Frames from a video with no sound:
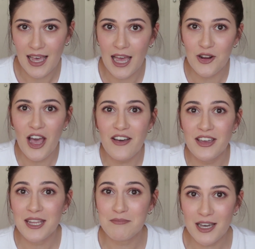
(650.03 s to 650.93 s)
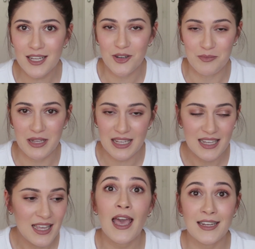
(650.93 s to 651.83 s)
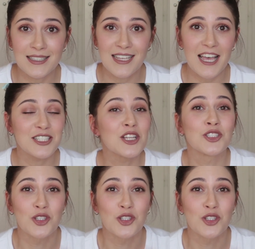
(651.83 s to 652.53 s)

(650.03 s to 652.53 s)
I don't have any money on me. And he said,